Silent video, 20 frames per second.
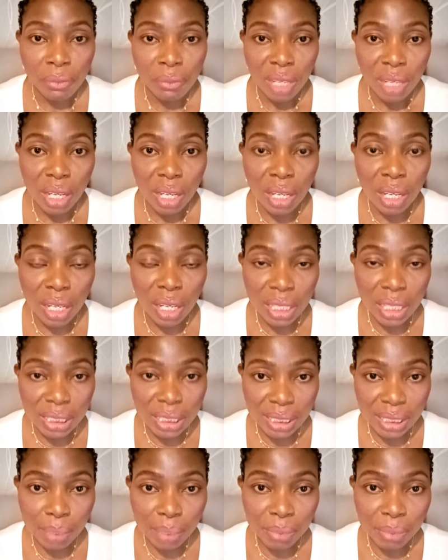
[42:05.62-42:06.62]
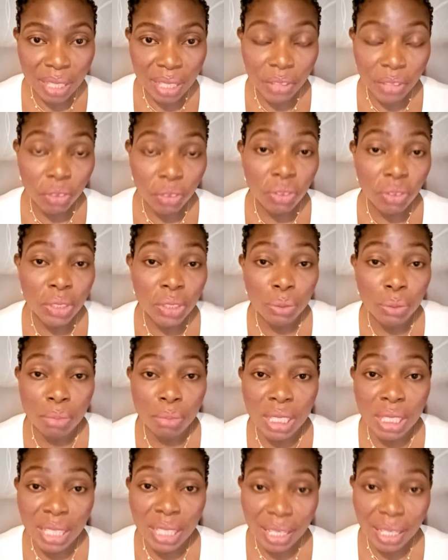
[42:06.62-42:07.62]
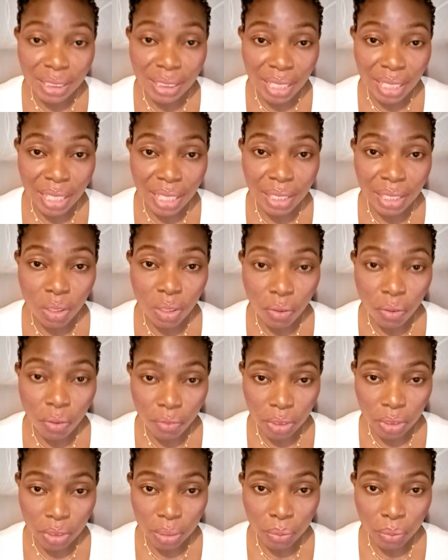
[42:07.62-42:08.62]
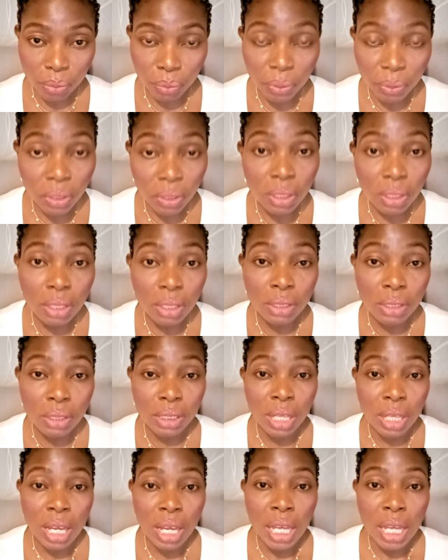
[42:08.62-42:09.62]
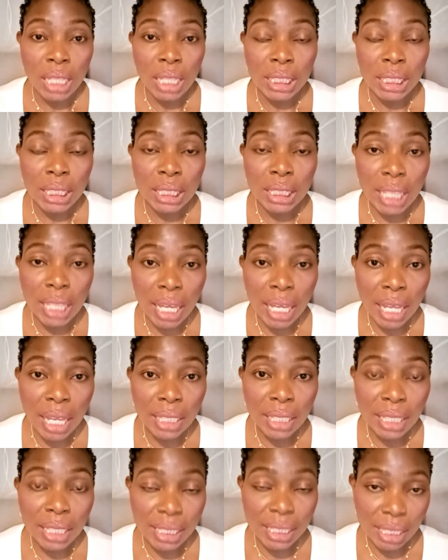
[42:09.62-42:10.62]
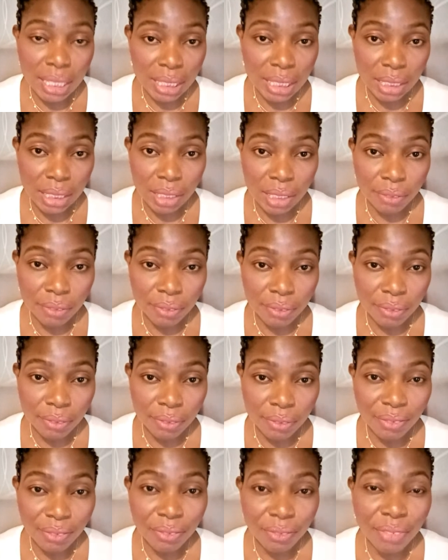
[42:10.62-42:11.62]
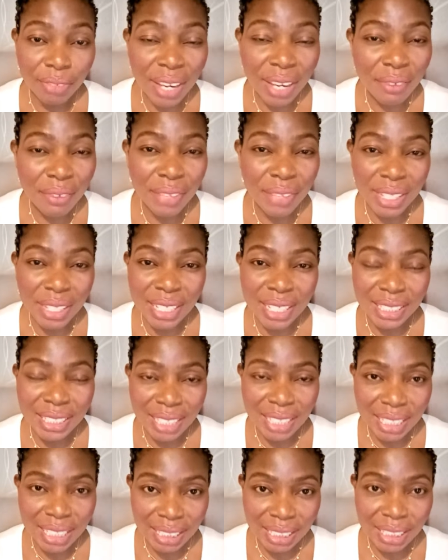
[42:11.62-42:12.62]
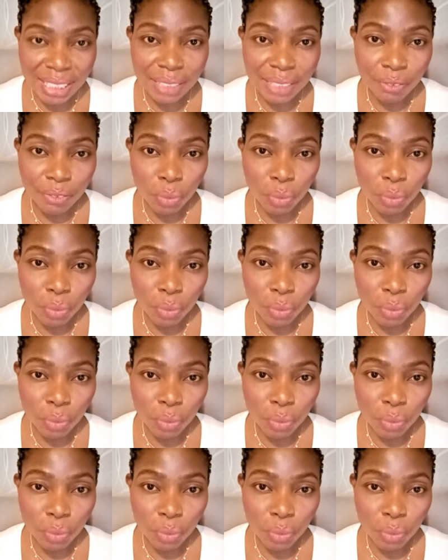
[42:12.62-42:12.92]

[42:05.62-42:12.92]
And at the same time, you need to make that child comfortable because they're sensitive, very, very sensitive.